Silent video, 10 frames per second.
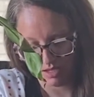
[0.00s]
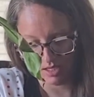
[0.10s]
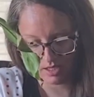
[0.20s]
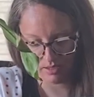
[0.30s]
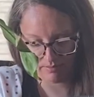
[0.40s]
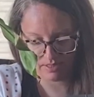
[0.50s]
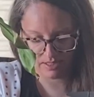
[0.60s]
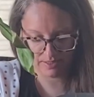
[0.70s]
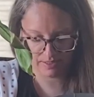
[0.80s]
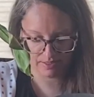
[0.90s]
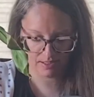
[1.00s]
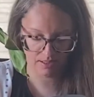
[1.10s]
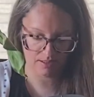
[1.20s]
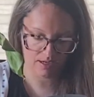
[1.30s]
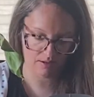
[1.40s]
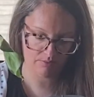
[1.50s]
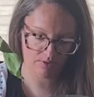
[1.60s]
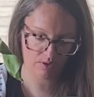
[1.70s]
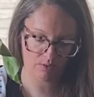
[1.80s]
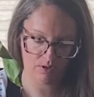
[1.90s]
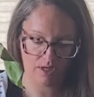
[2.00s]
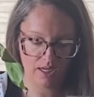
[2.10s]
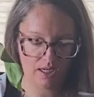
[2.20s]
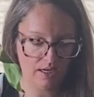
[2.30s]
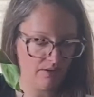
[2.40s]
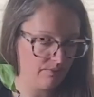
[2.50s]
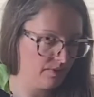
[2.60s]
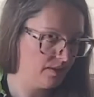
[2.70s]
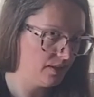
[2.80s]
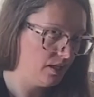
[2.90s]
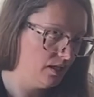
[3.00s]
It comes in a 16 ounce or an 8 ounce.